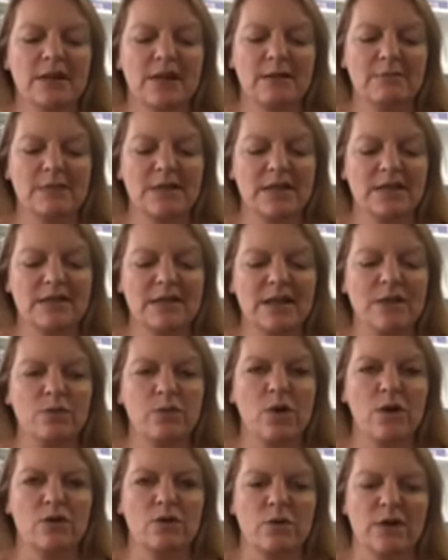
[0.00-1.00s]
let me see
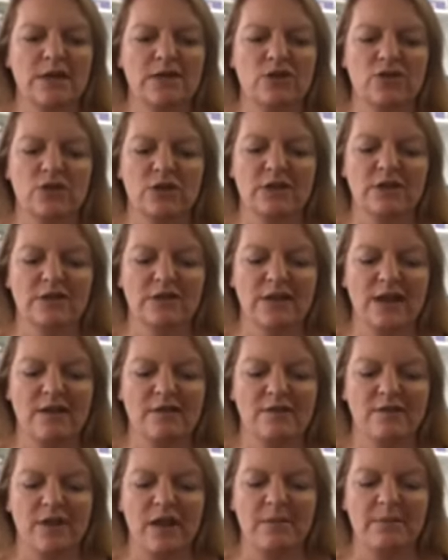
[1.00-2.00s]
what questions
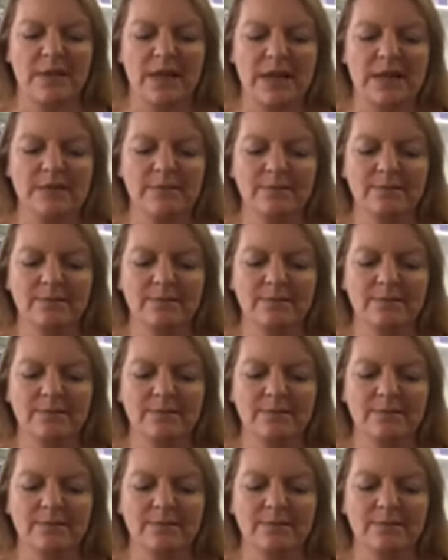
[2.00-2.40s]
have come in.